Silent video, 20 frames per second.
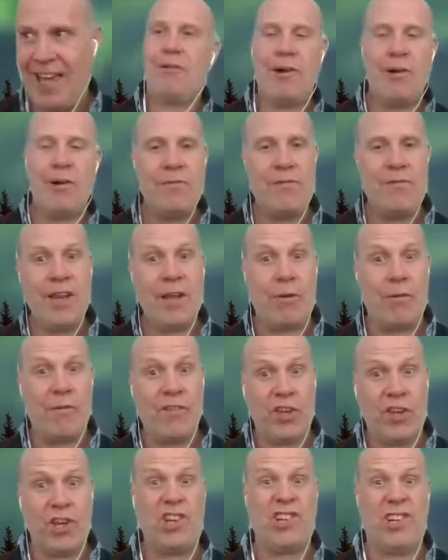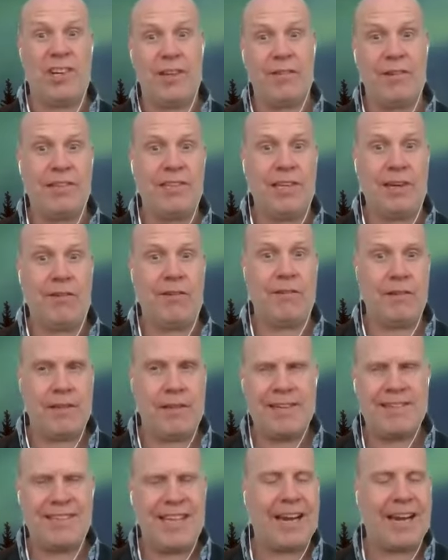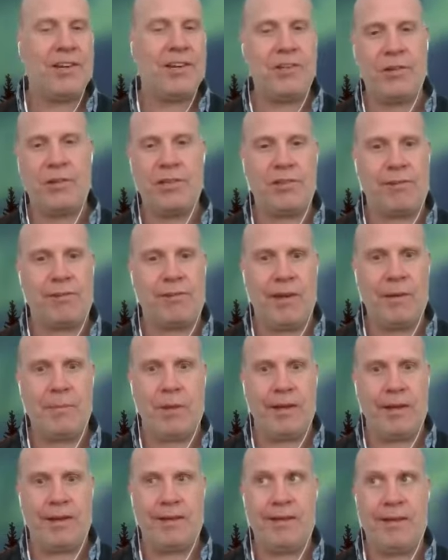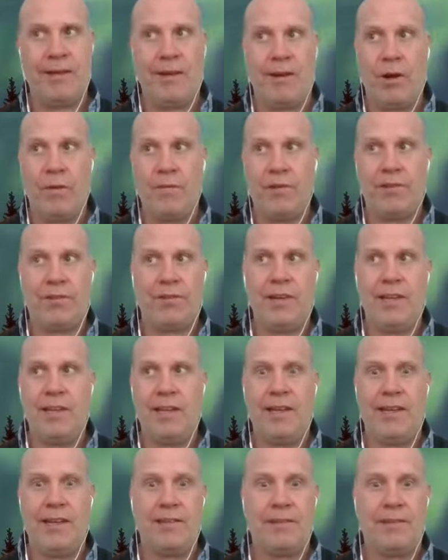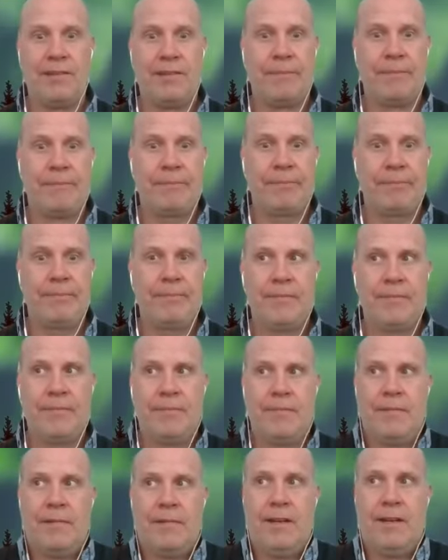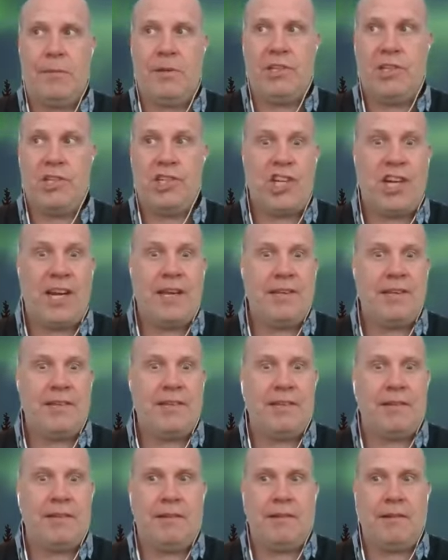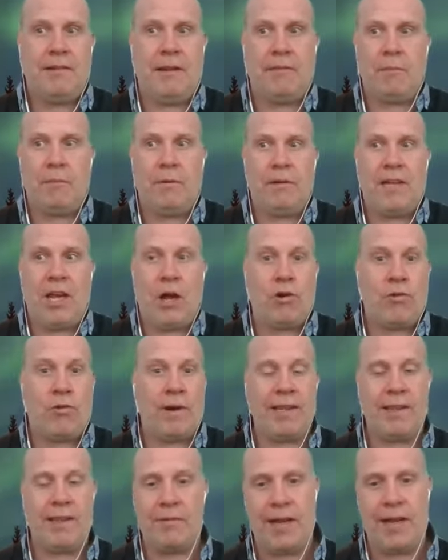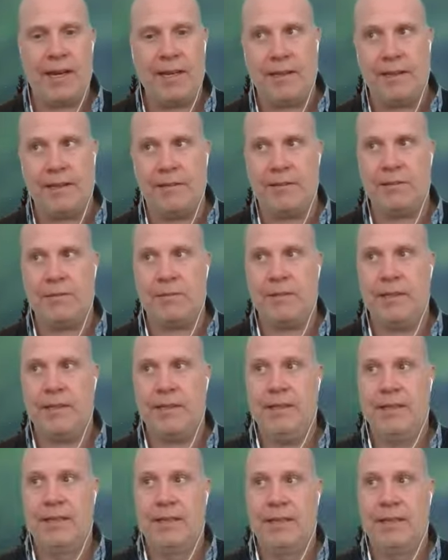our own little version of a self exactly as you're describing. You know, over three years, you know, we just changed. Like we co-created the values, we